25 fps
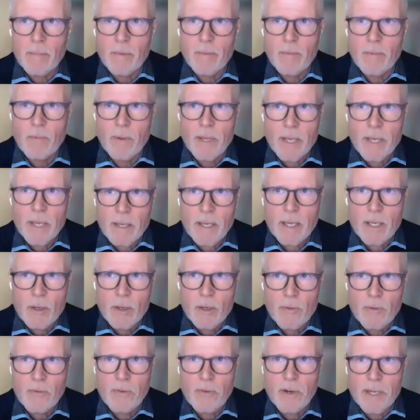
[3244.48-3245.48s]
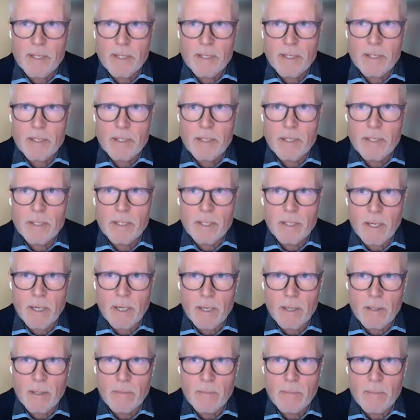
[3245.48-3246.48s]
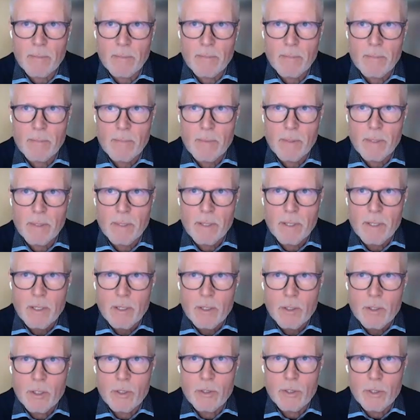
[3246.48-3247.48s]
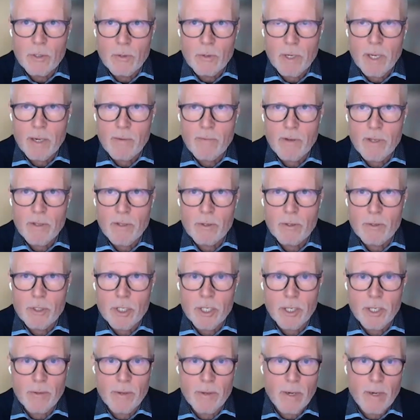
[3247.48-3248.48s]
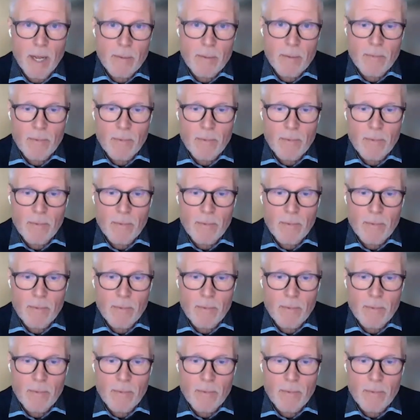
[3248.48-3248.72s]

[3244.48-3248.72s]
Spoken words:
where can you find the time to do that with your children?